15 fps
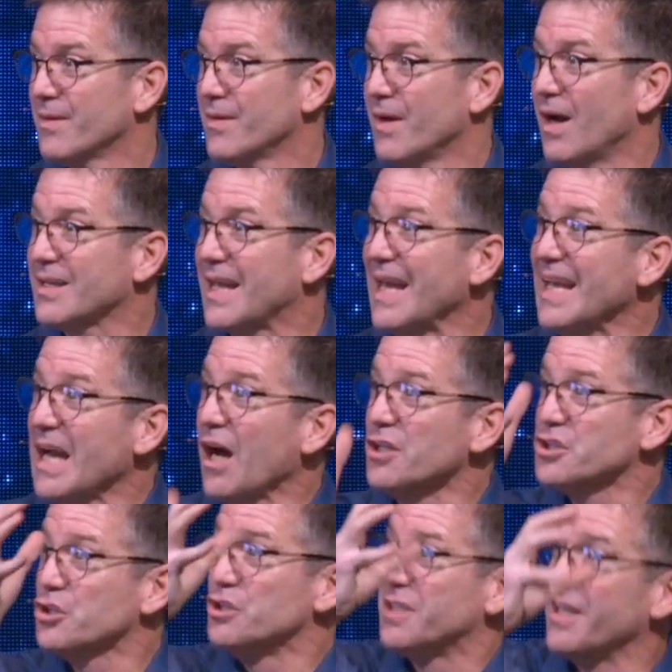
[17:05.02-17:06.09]
A king
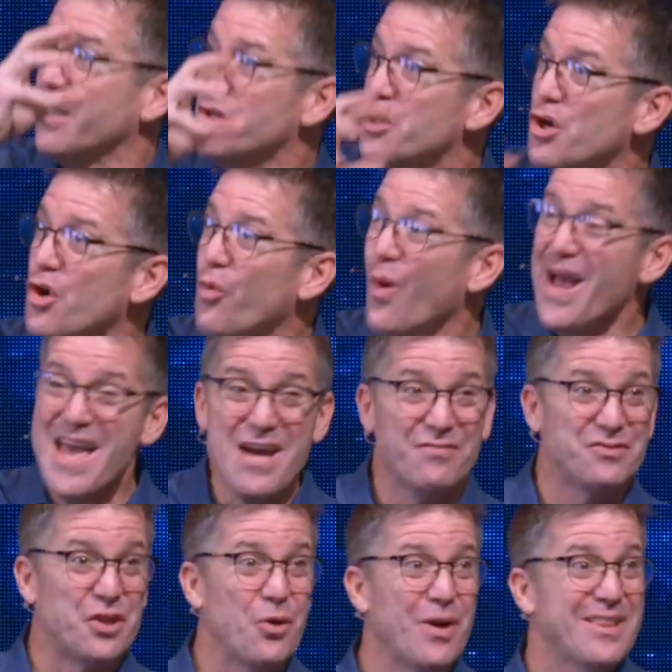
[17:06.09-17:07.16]
ushers in a new way
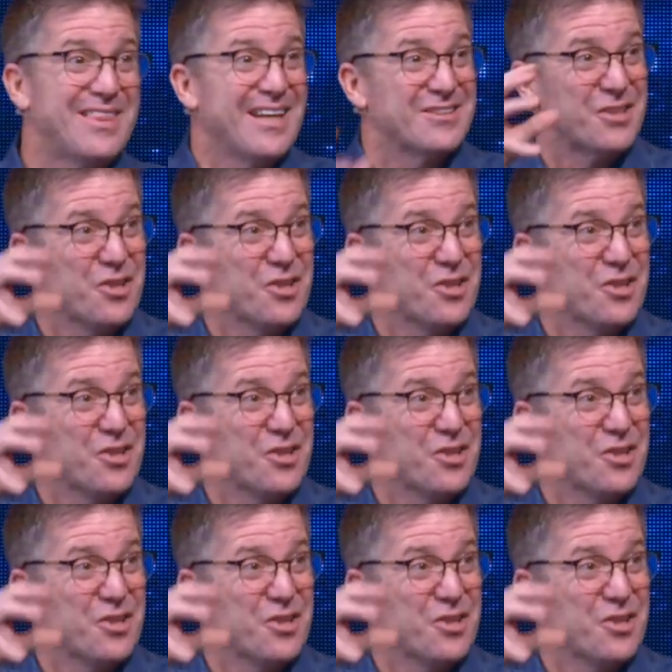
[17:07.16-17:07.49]
of doing things, a